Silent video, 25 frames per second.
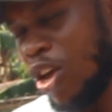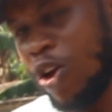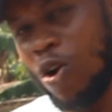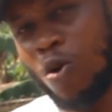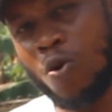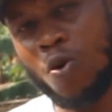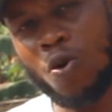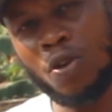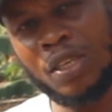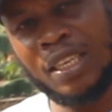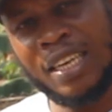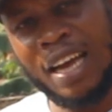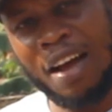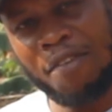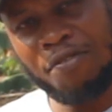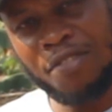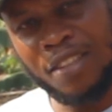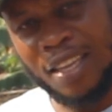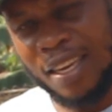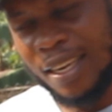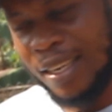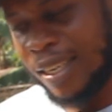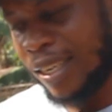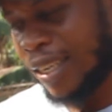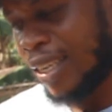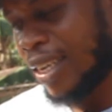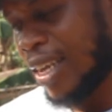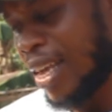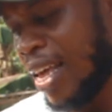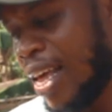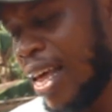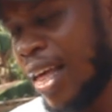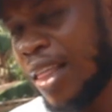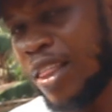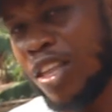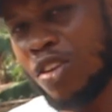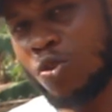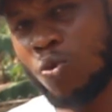Your goats have ticks.
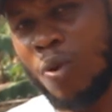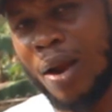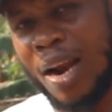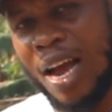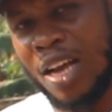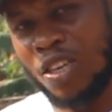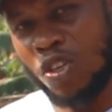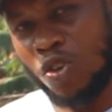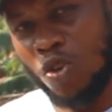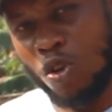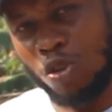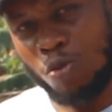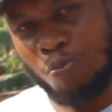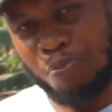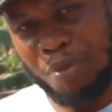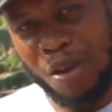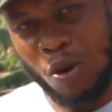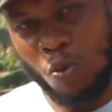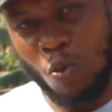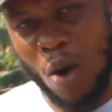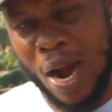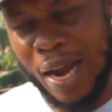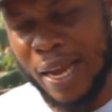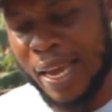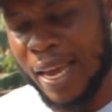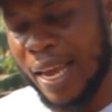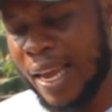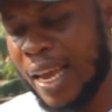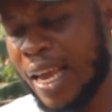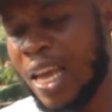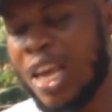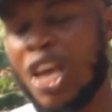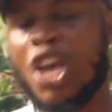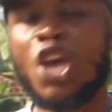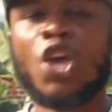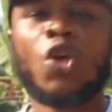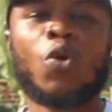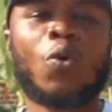This one has not been working.
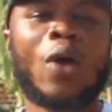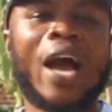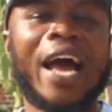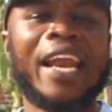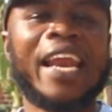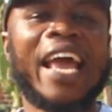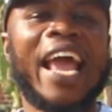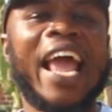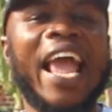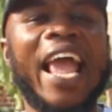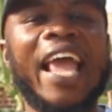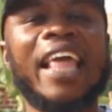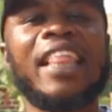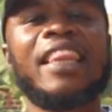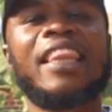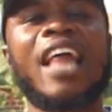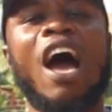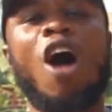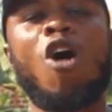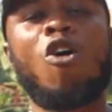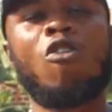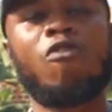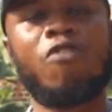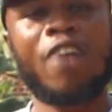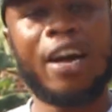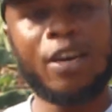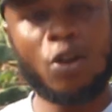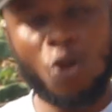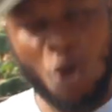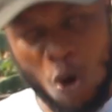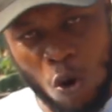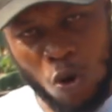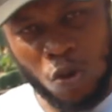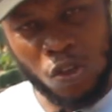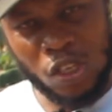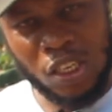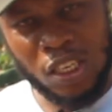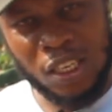You can either
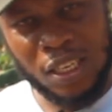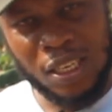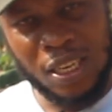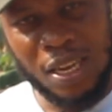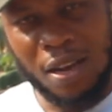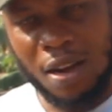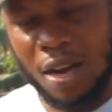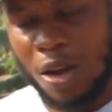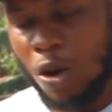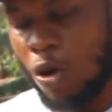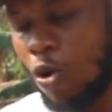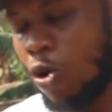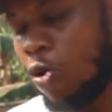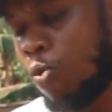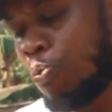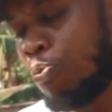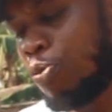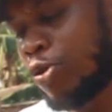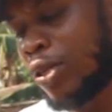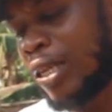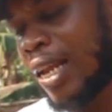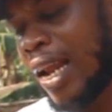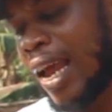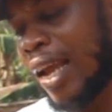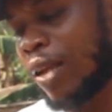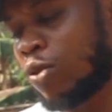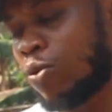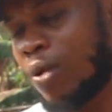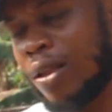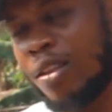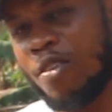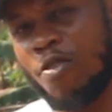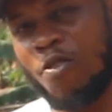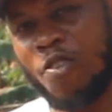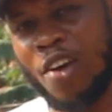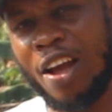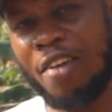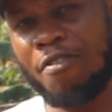overdose or put like
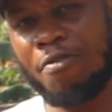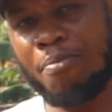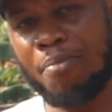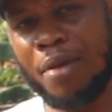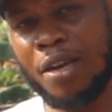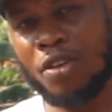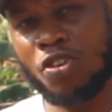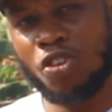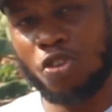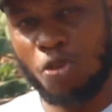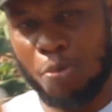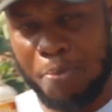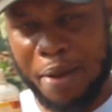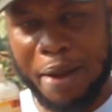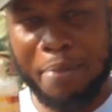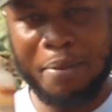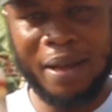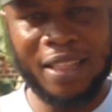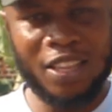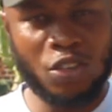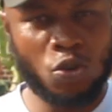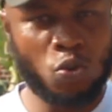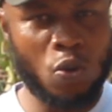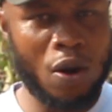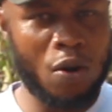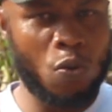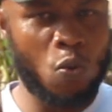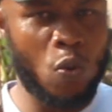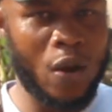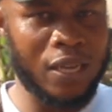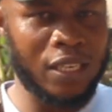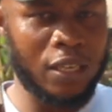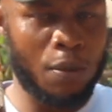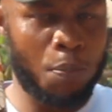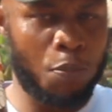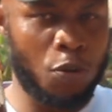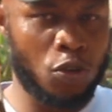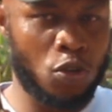25 mils. Remember, this one
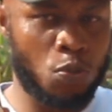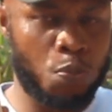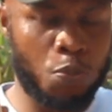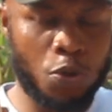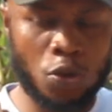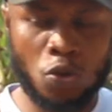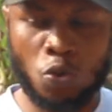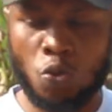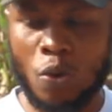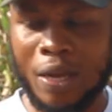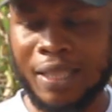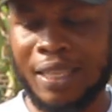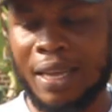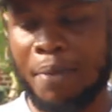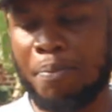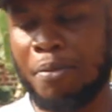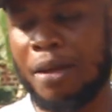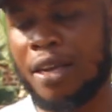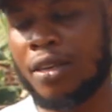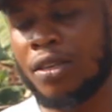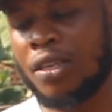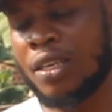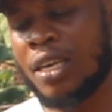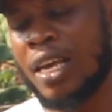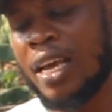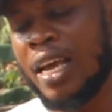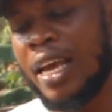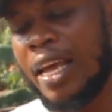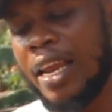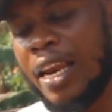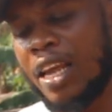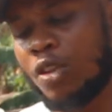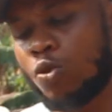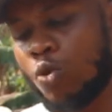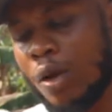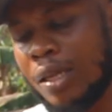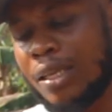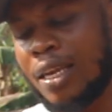was supposed to put 20 mils
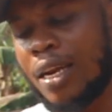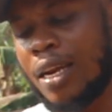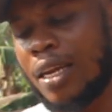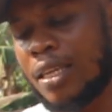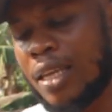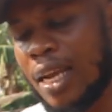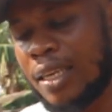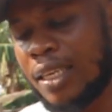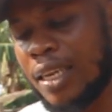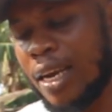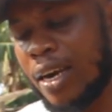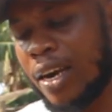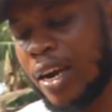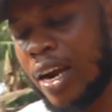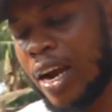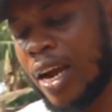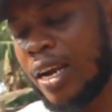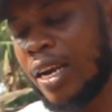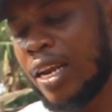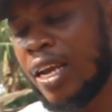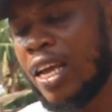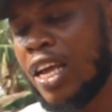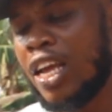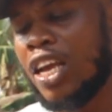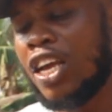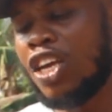in a 20-liter jerrycan.